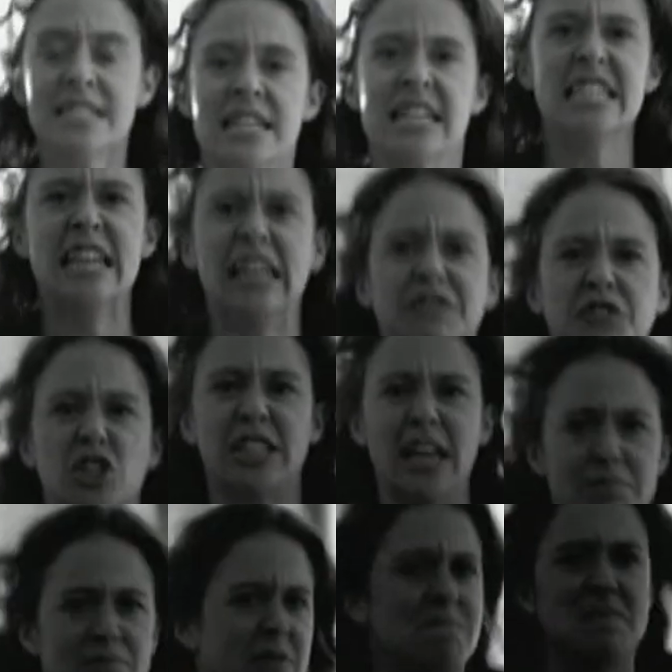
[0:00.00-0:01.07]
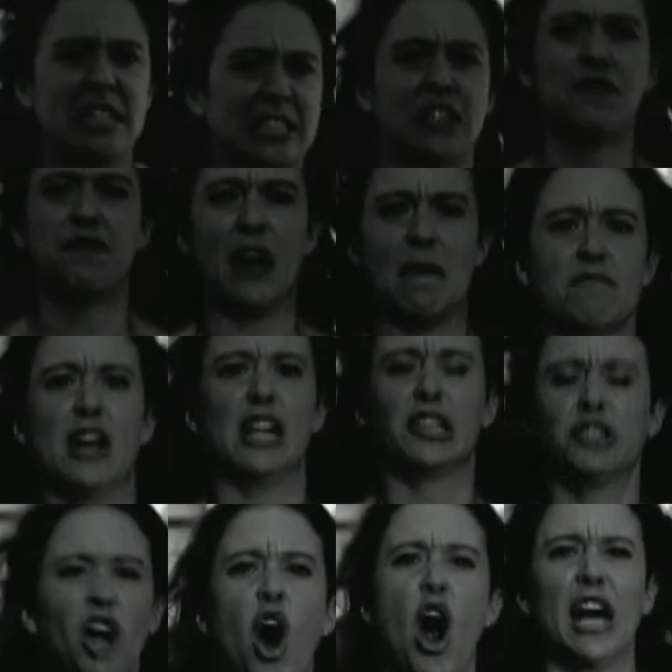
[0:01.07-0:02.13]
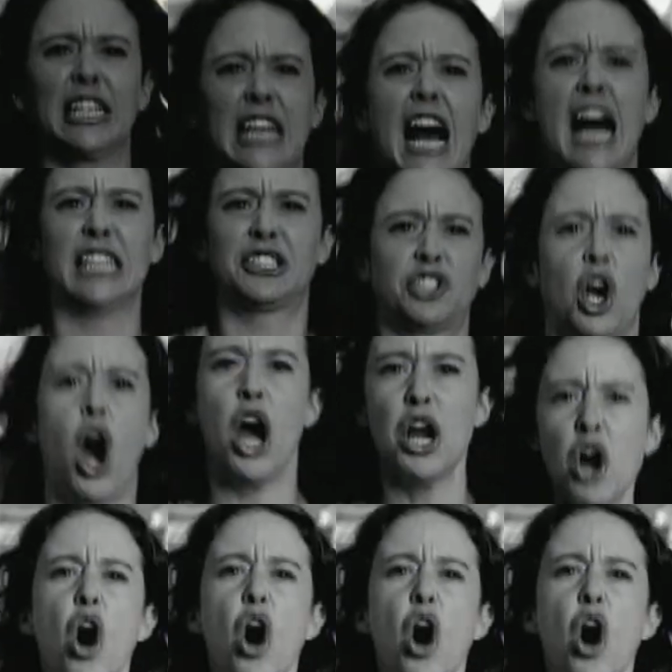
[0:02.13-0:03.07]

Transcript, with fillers: I have to get permission from the Lord God, Joy